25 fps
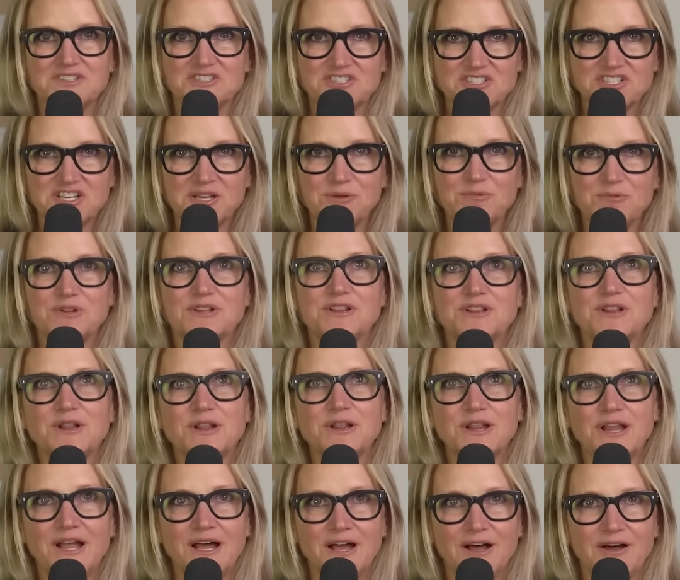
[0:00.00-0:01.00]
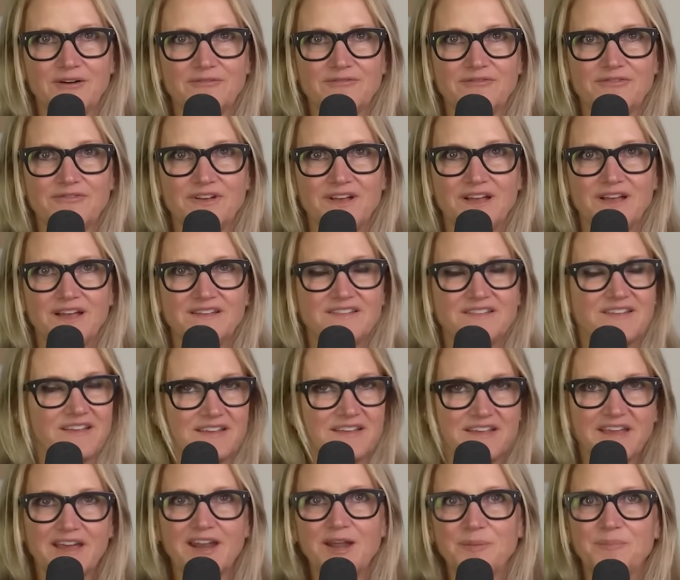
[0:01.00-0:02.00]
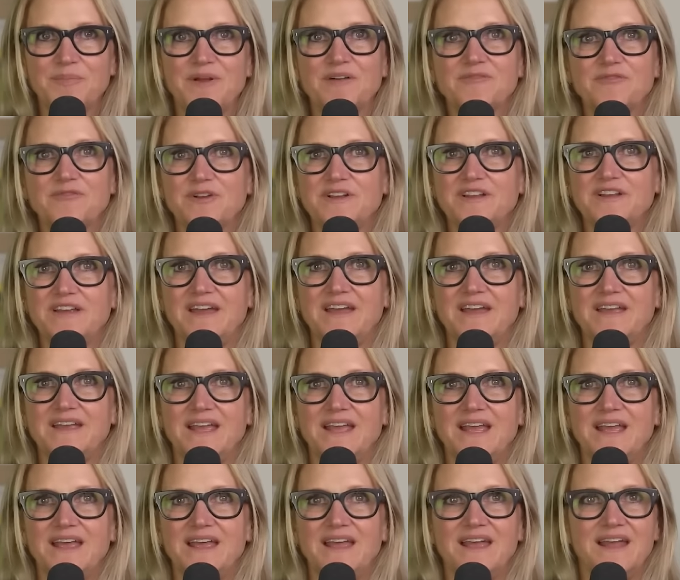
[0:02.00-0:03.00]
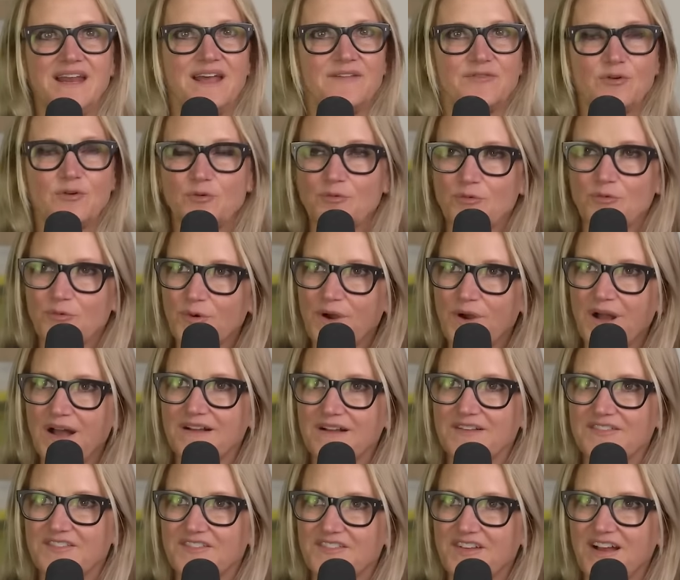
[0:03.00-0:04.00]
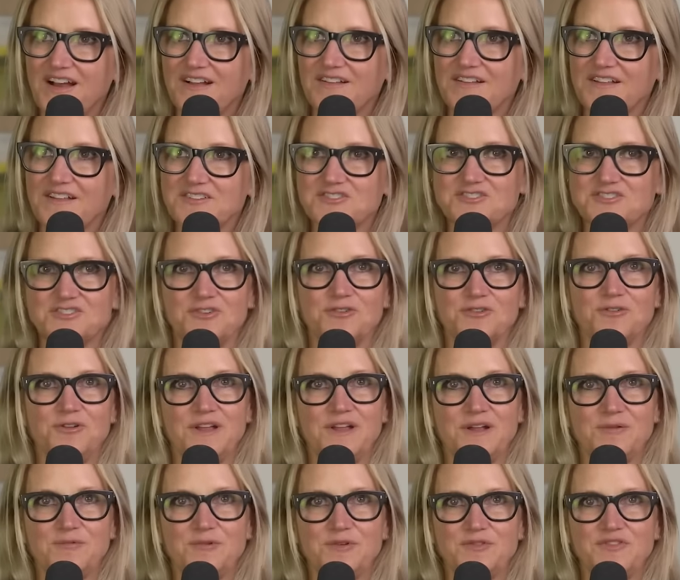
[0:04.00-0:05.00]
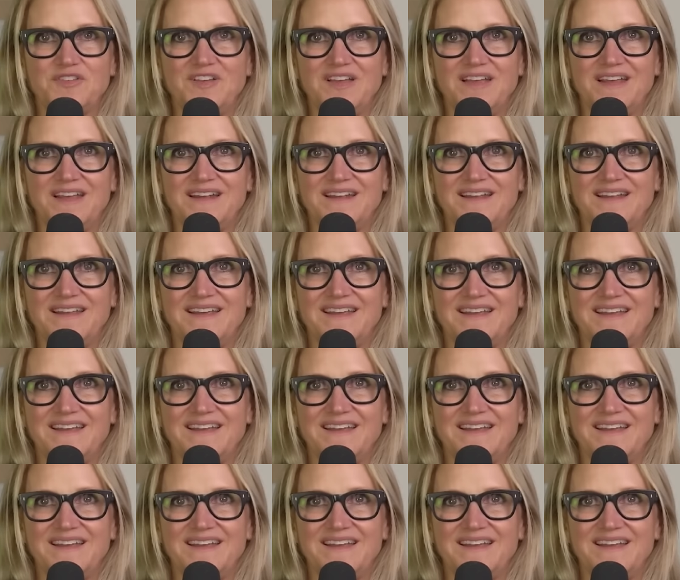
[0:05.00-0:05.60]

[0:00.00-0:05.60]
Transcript: She would love to get up every day and have a rock solid journaling routine.